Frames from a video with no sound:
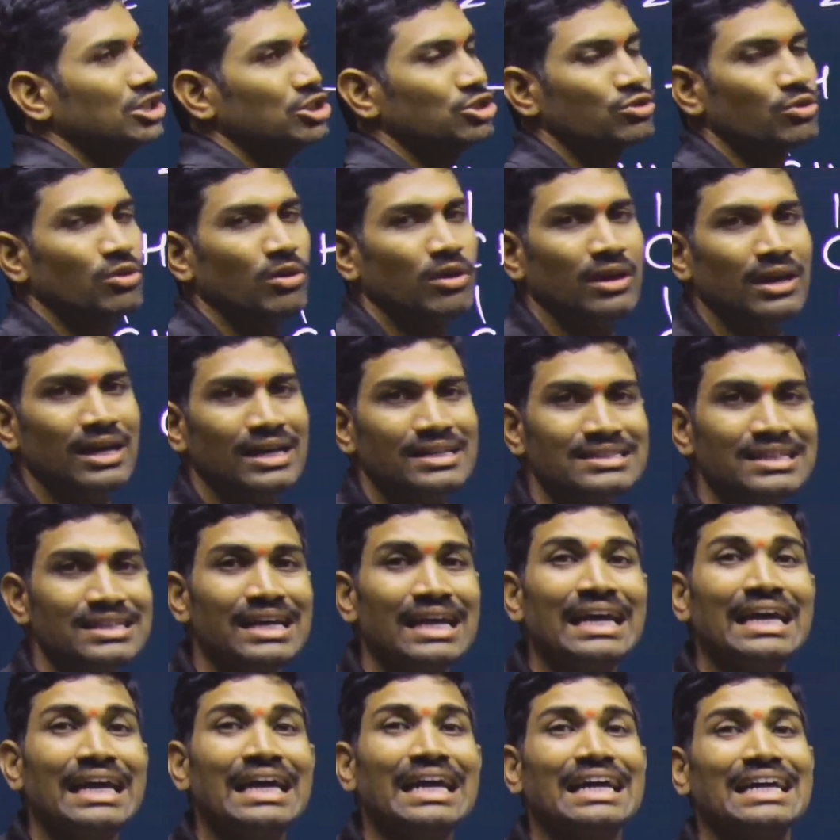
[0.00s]
is called as
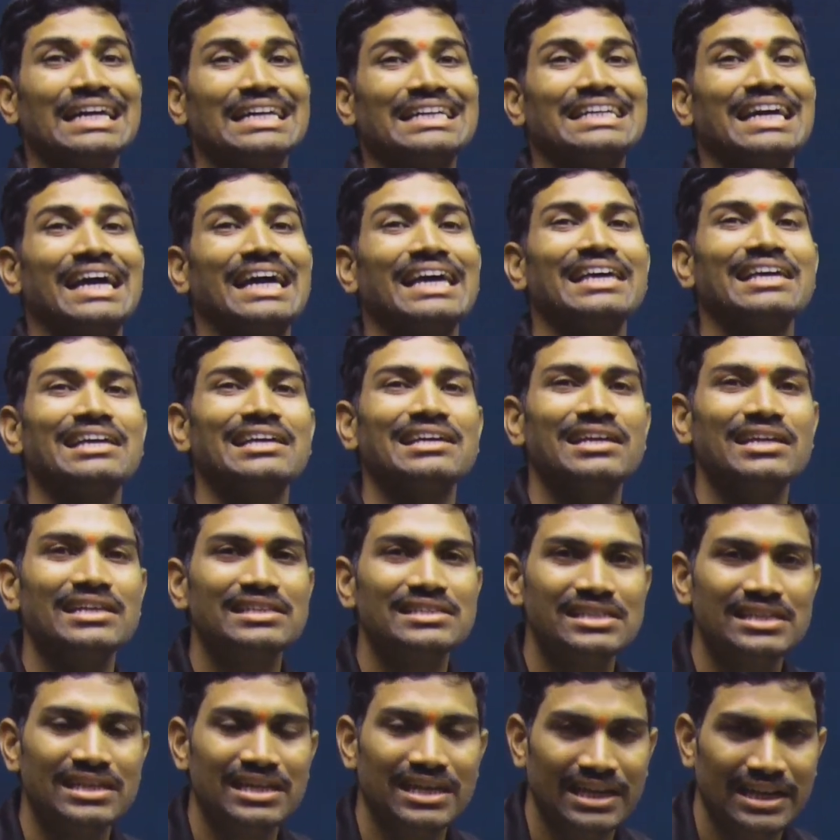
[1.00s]

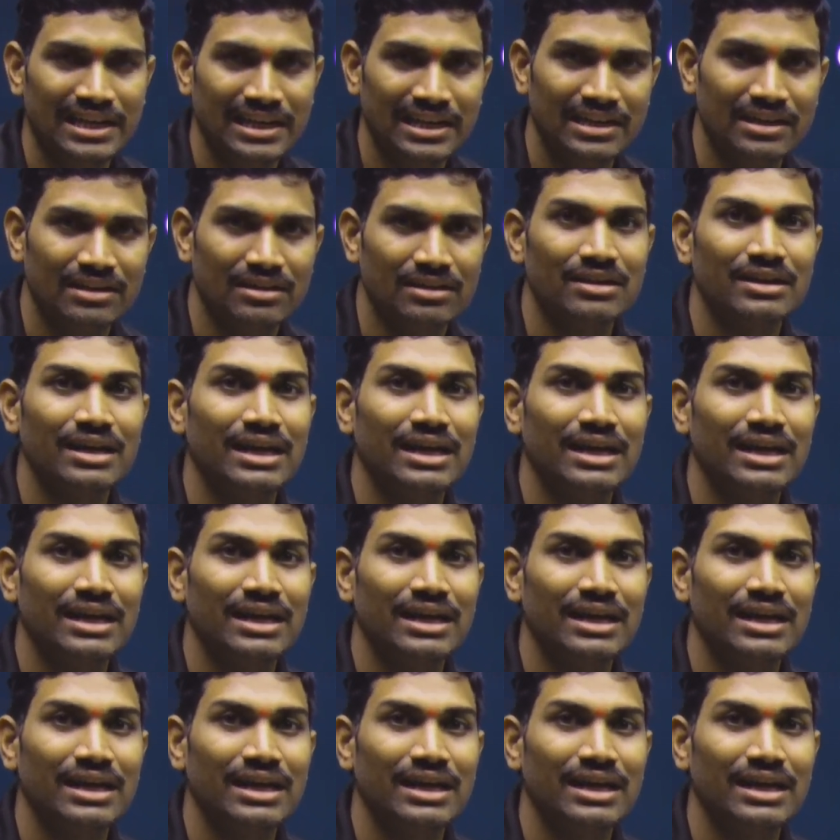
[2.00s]
diglyceride.